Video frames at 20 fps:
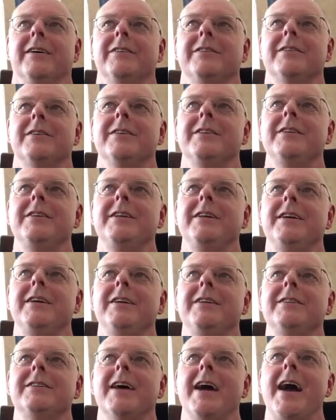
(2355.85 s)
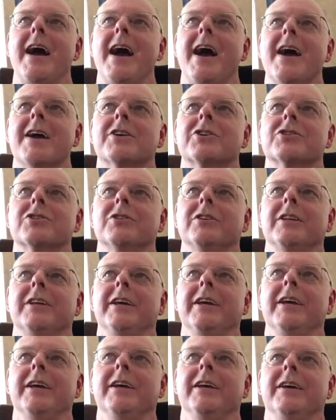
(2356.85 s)
to need to
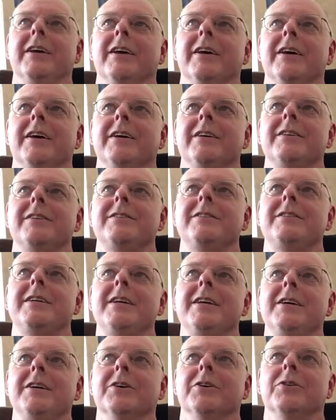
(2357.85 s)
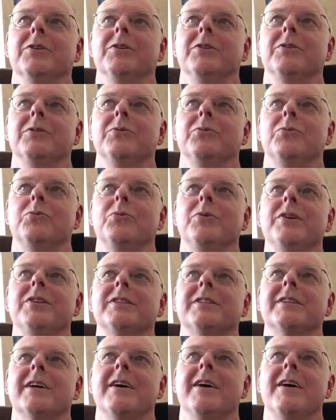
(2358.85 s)
actually deal
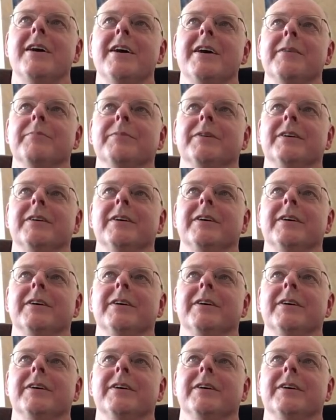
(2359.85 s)
with time?